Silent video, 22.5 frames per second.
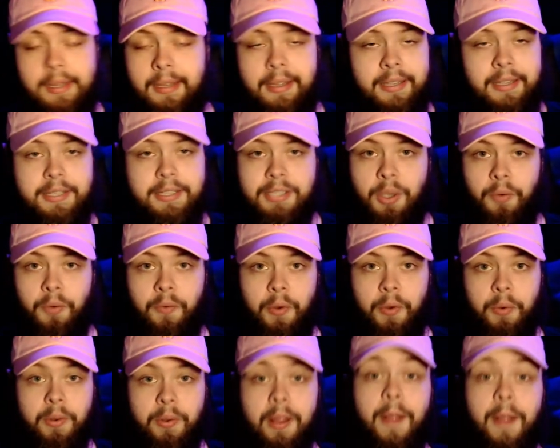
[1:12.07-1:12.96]
He's so
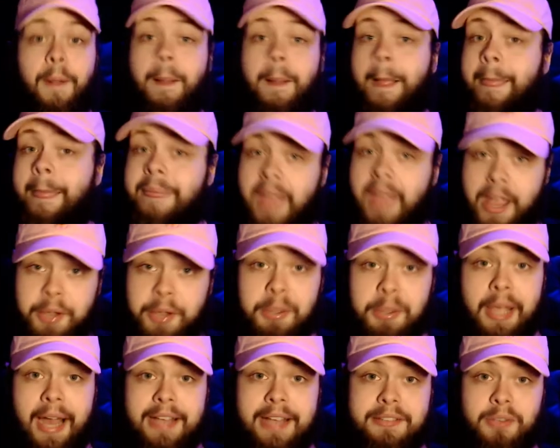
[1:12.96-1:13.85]
rude. Thank you
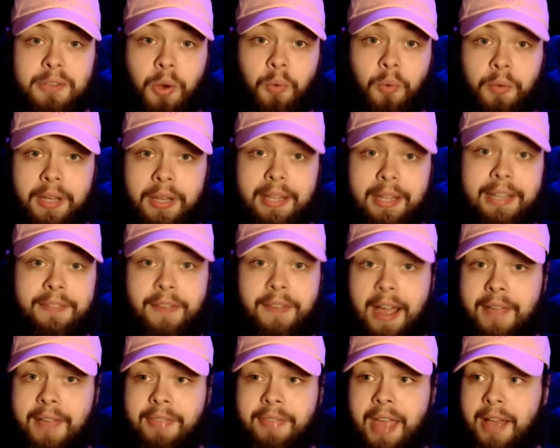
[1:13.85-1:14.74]
guys, though. Really,
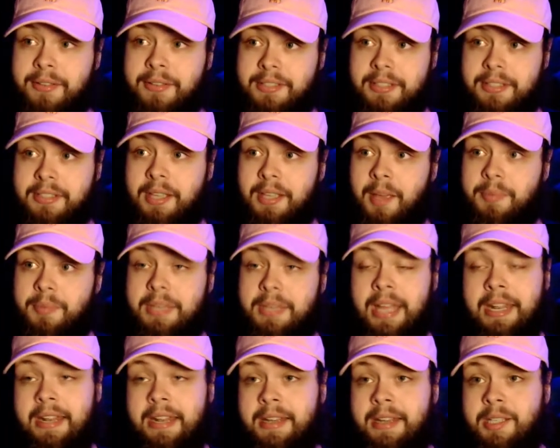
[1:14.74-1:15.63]
5,000 subs. I
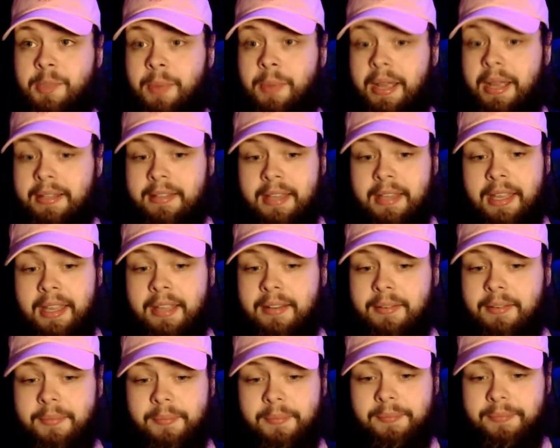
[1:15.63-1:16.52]
didn't expect to hit
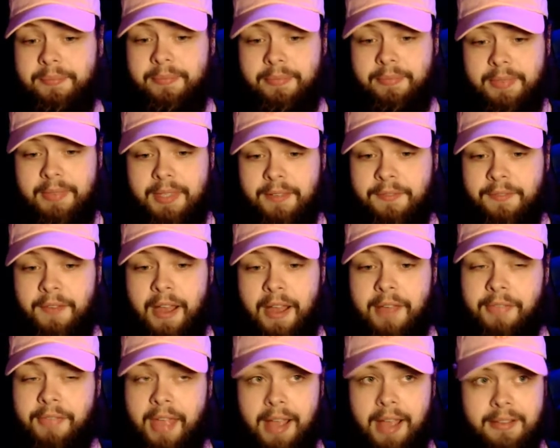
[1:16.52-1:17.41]

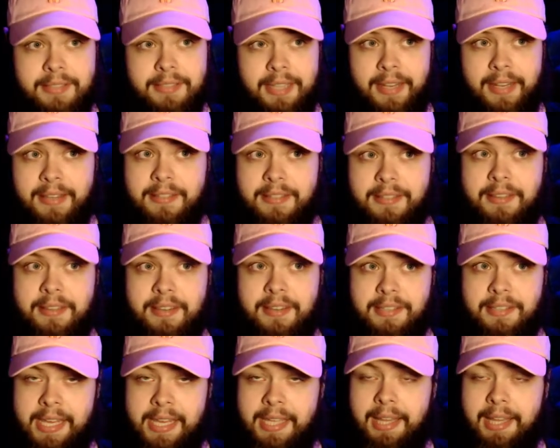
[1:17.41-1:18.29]
5,000, and
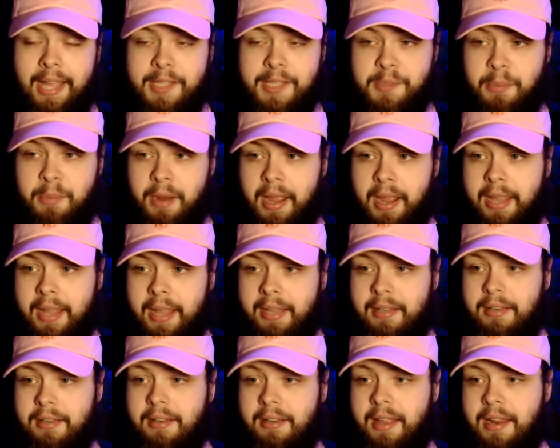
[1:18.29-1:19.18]
this key light's bright,
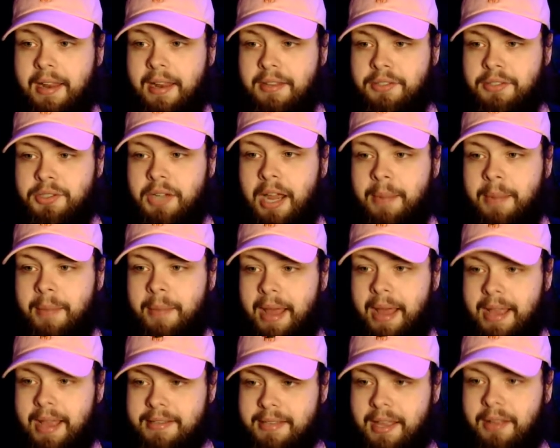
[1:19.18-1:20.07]
and it's drying my
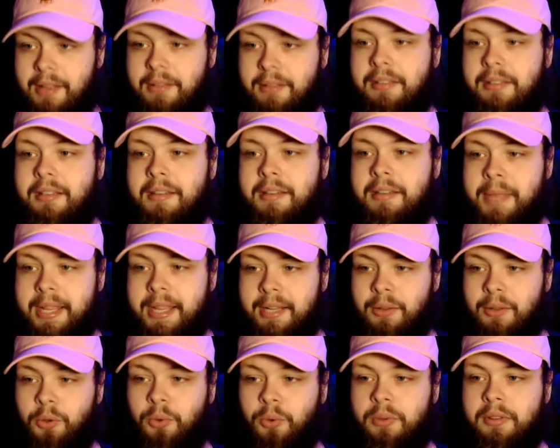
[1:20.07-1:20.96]
eyes out, make it a
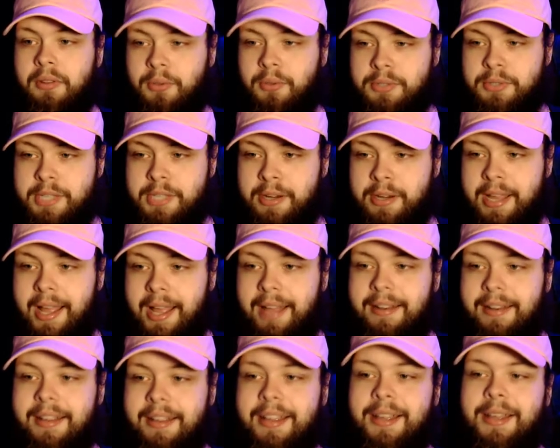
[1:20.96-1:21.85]
little teary-eyed.